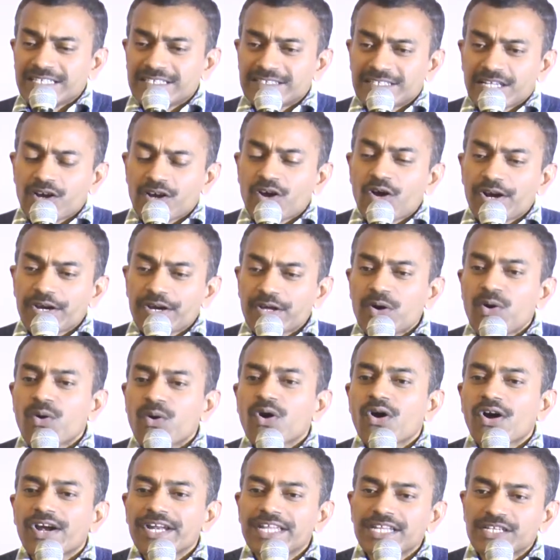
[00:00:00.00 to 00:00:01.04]
This go
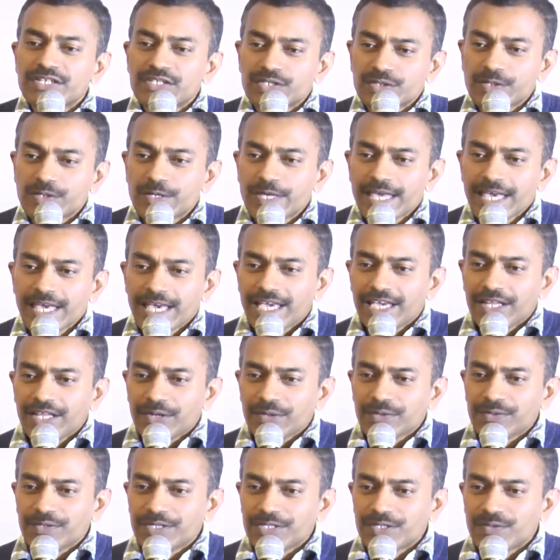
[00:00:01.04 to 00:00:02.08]
according to,
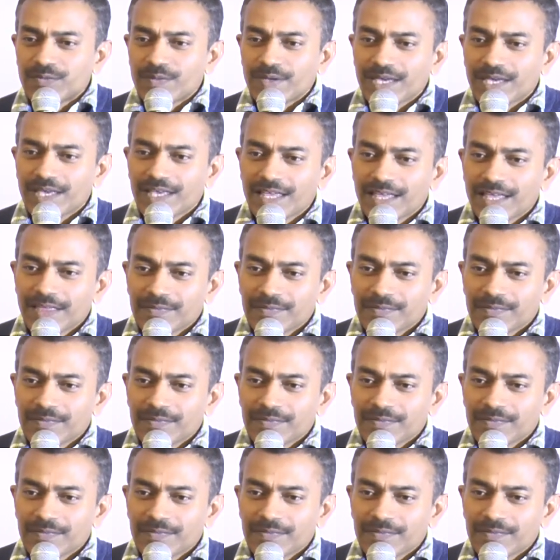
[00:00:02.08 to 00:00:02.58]
this way.